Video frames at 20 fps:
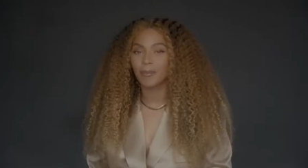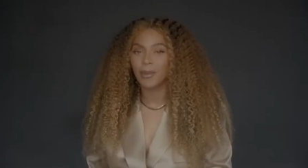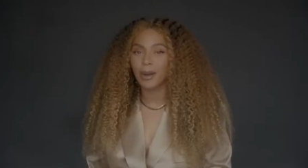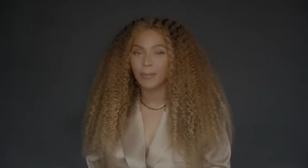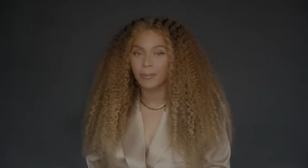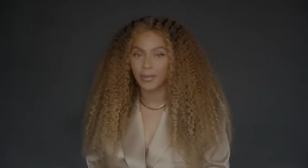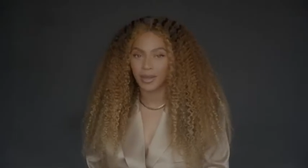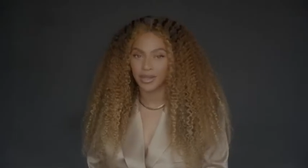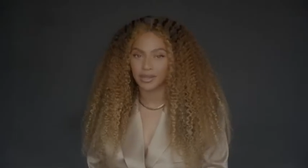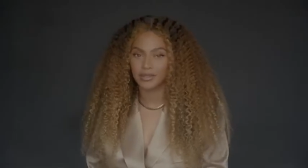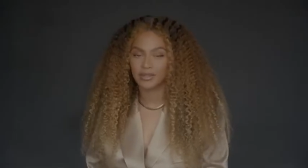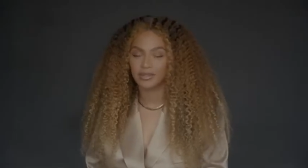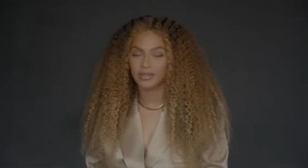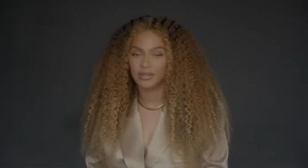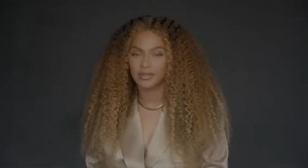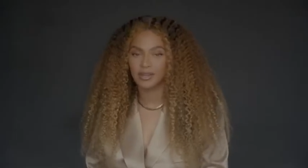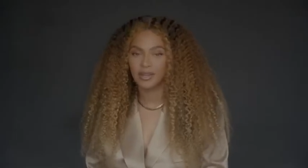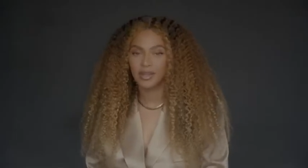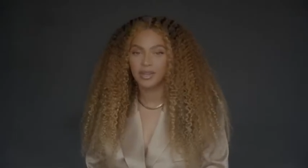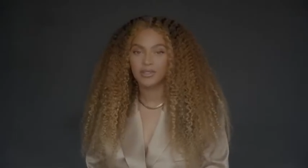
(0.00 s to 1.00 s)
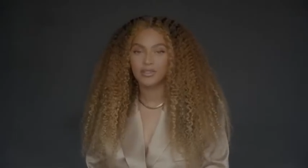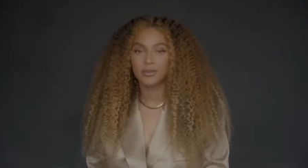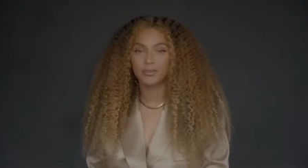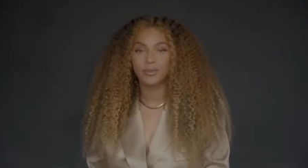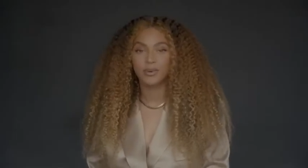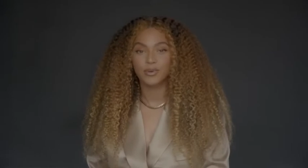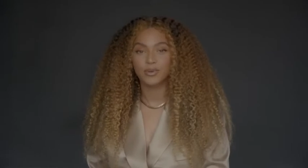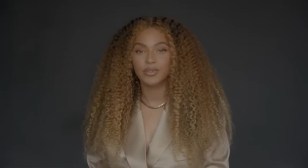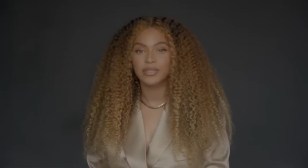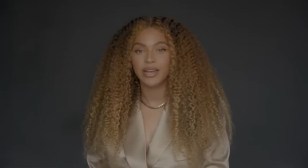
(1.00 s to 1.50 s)
my best to
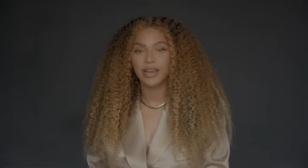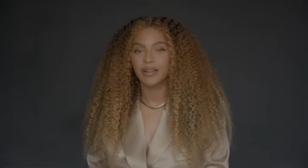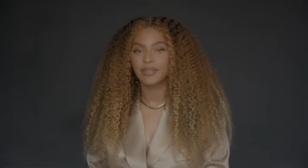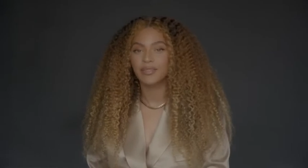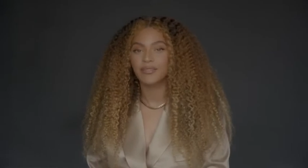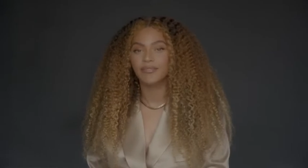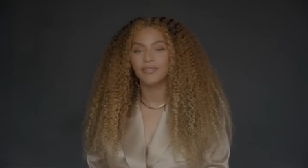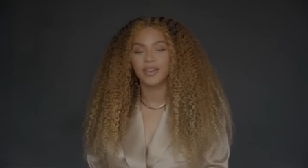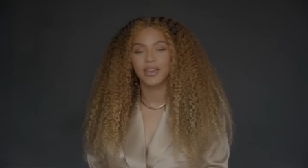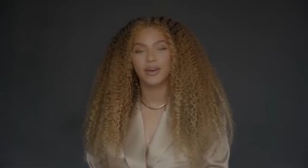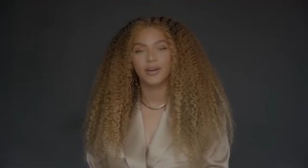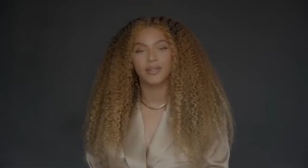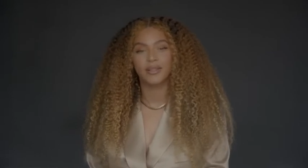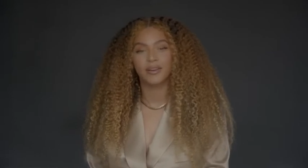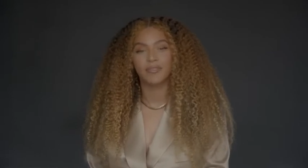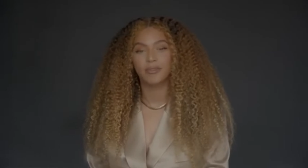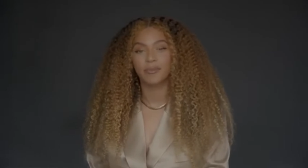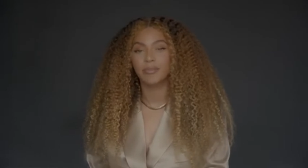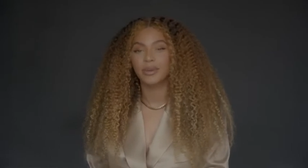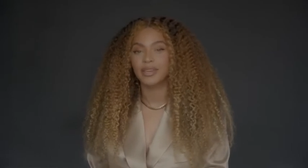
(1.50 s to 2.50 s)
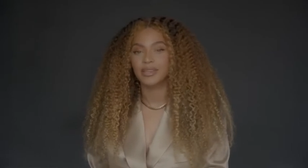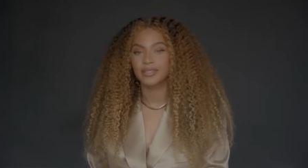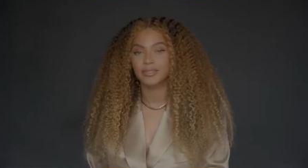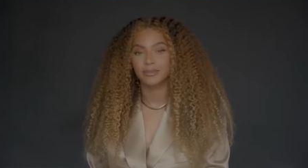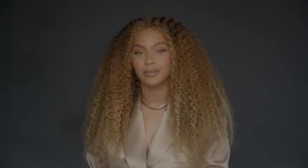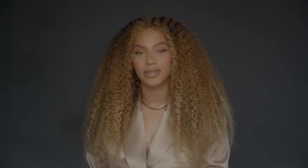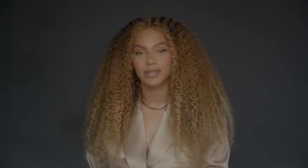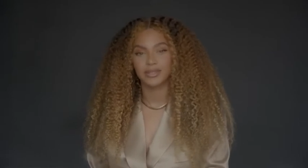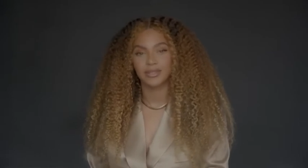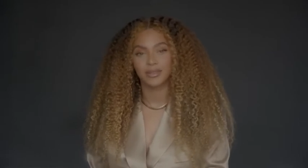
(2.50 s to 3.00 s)
pull down the veil of
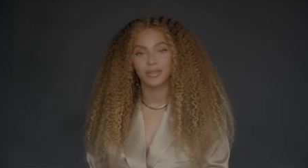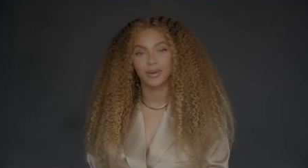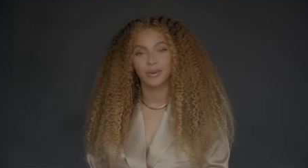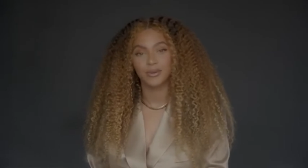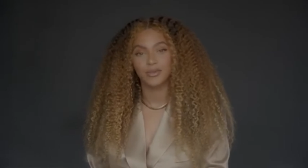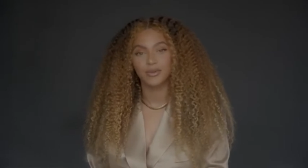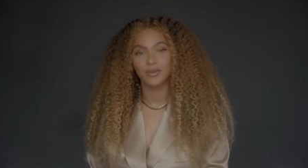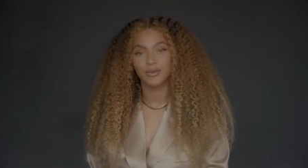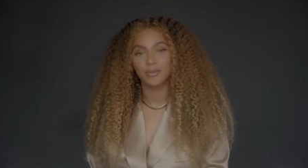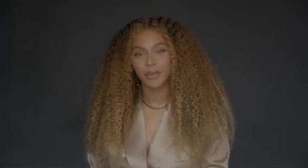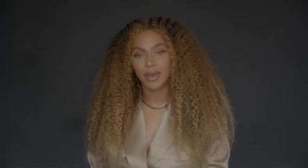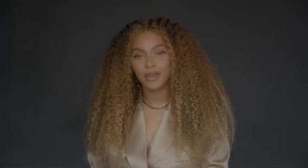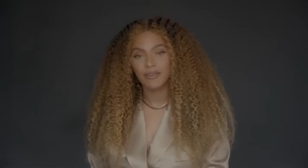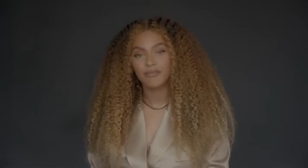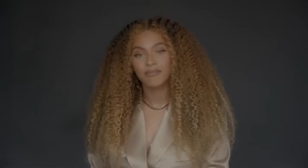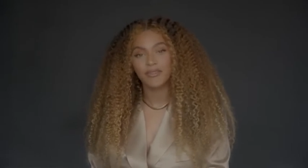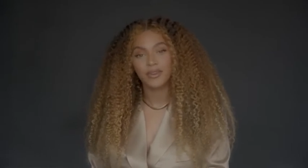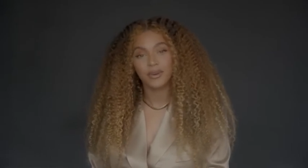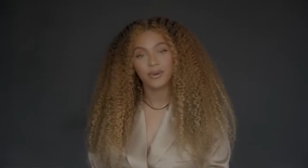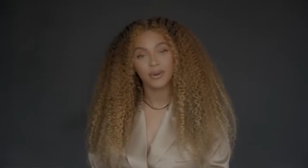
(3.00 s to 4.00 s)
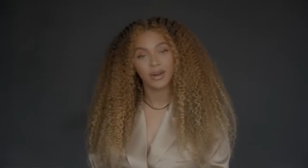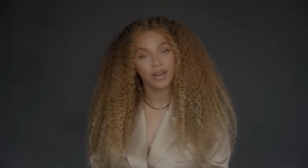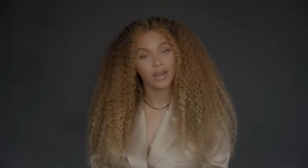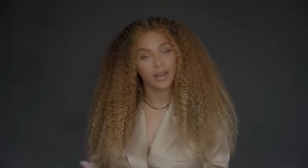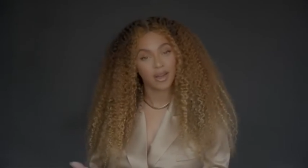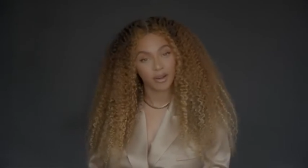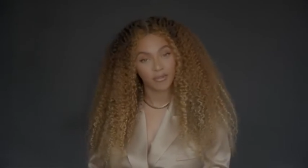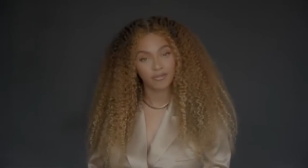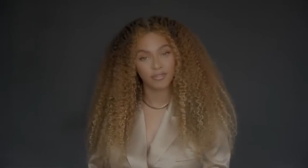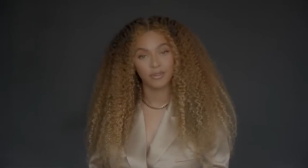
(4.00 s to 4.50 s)
appeasement to those who may feel
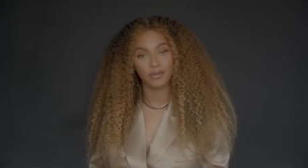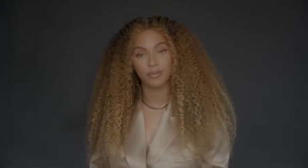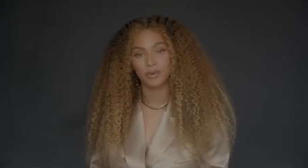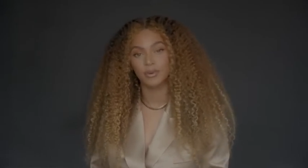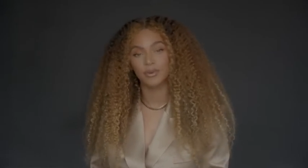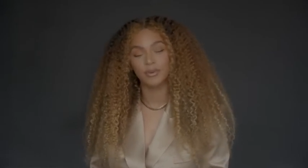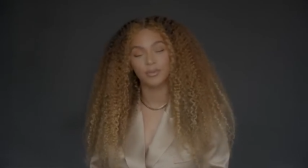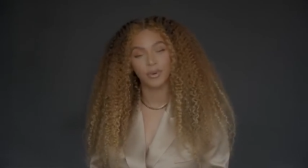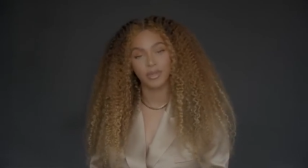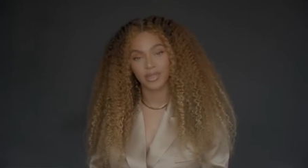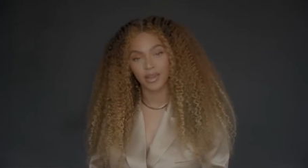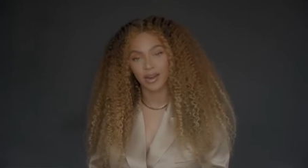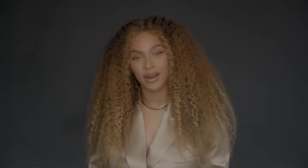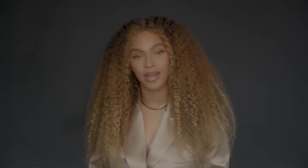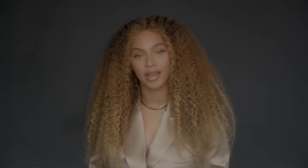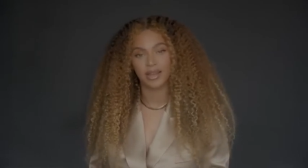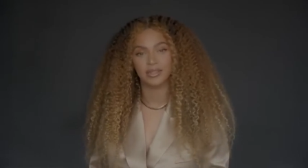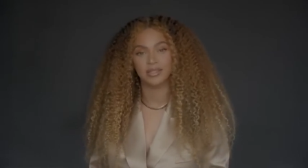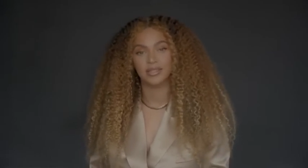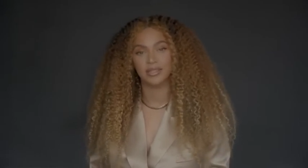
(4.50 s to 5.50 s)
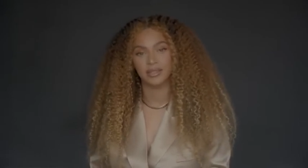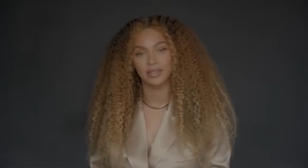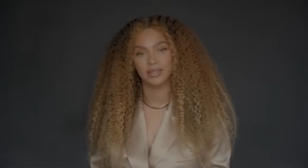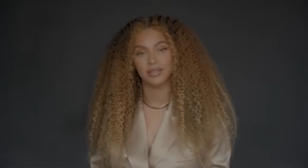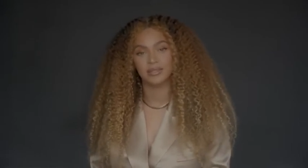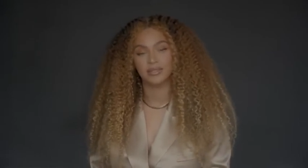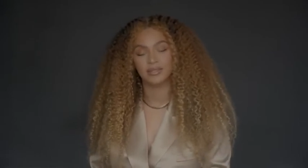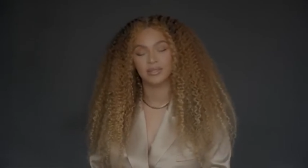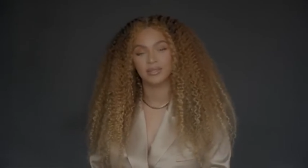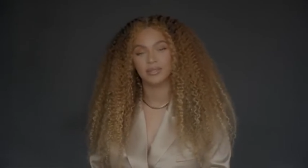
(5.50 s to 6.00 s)
uncomfortable with our
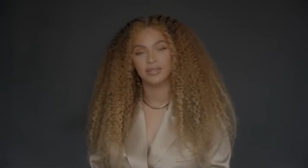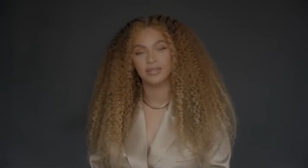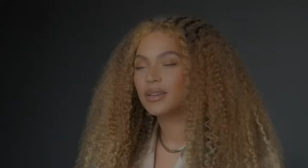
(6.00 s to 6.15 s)
excellence.